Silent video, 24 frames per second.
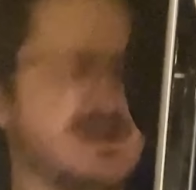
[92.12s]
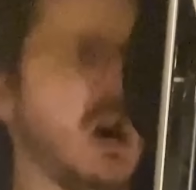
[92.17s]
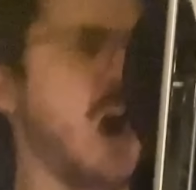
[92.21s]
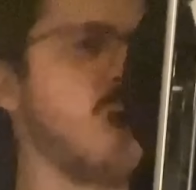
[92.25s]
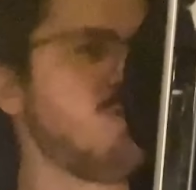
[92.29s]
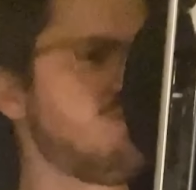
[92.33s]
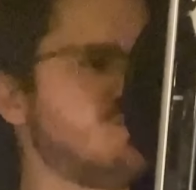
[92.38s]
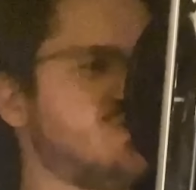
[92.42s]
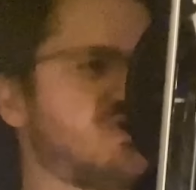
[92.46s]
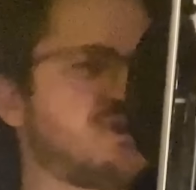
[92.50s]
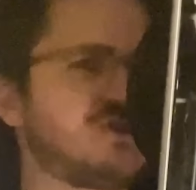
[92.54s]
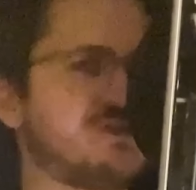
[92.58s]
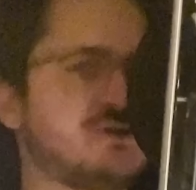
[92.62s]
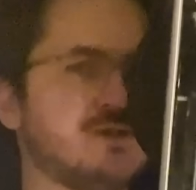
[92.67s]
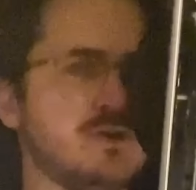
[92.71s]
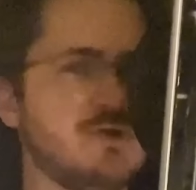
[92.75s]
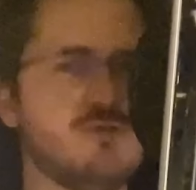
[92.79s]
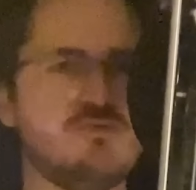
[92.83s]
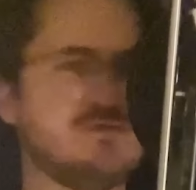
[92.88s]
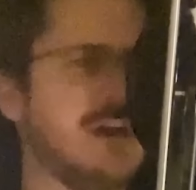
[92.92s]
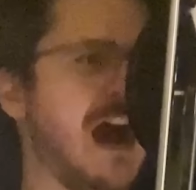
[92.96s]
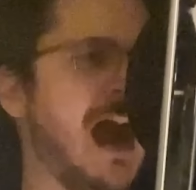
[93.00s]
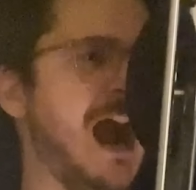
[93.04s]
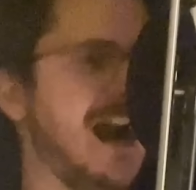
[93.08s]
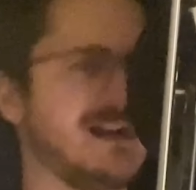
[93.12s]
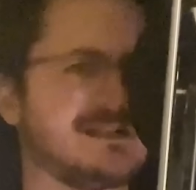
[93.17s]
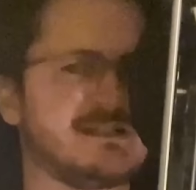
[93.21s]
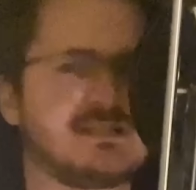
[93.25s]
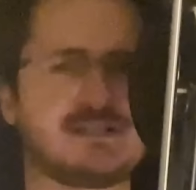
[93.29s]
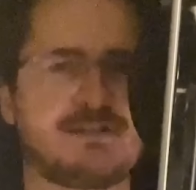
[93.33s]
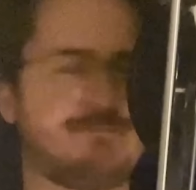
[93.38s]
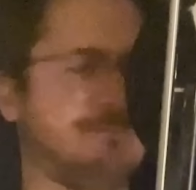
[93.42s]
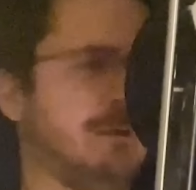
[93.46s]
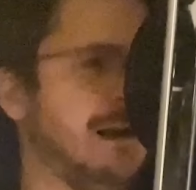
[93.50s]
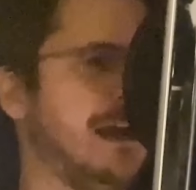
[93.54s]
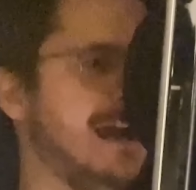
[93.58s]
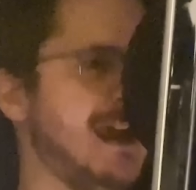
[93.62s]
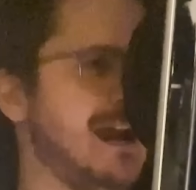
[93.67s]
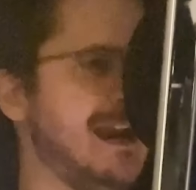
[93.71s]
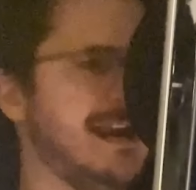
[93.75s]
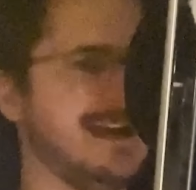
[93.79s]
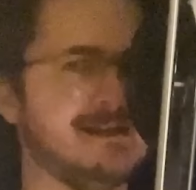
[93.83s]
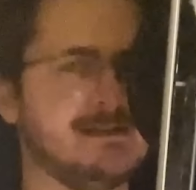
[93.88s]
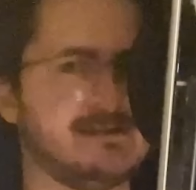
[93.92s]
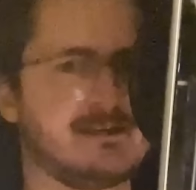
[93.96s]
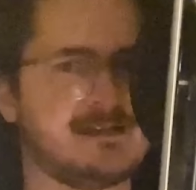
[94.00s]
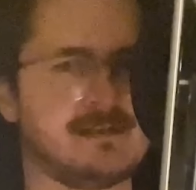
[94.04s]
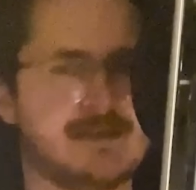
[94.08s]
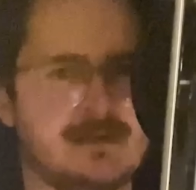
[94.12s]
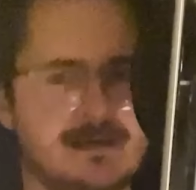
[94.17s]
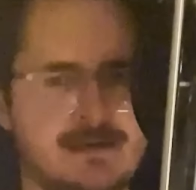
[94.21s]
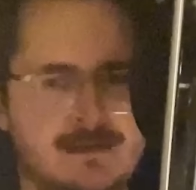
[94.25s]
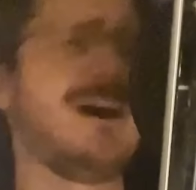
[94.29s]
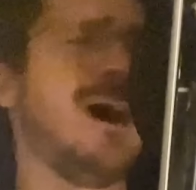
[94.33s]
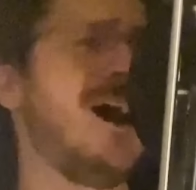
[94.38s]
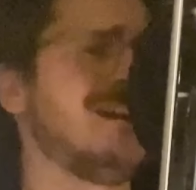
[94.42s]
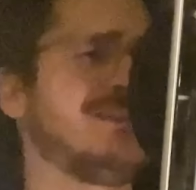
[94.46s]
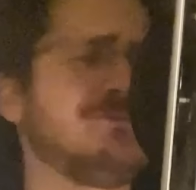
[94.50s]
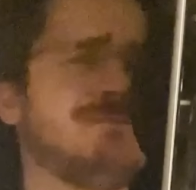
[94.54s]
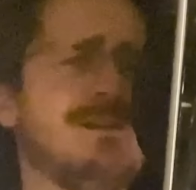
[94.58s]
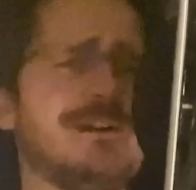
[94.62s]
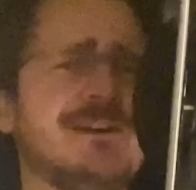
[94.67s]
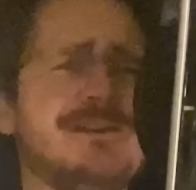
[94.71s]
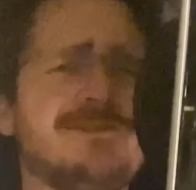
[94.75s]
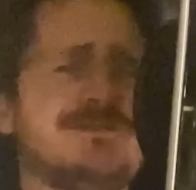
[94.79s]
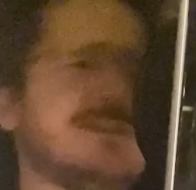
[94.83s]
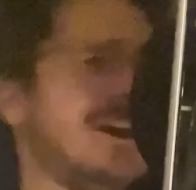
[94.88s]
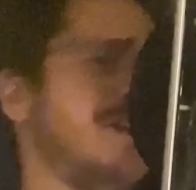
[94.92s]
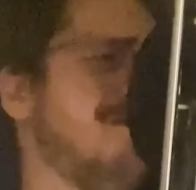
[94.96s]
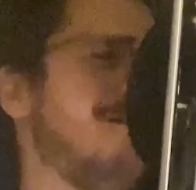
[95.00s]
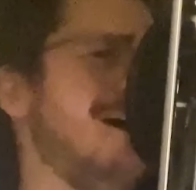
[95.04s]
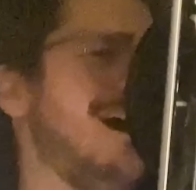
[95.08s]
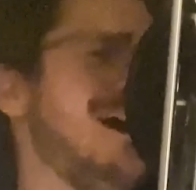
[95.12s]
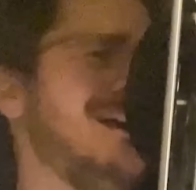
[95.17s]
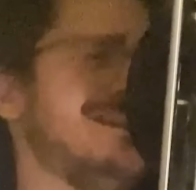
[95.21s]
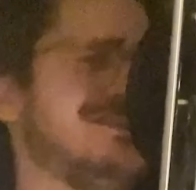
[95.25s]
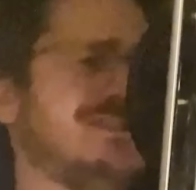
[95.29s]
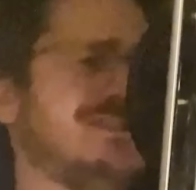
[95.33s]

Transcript: Don't do that, please. Guys, what are you doing?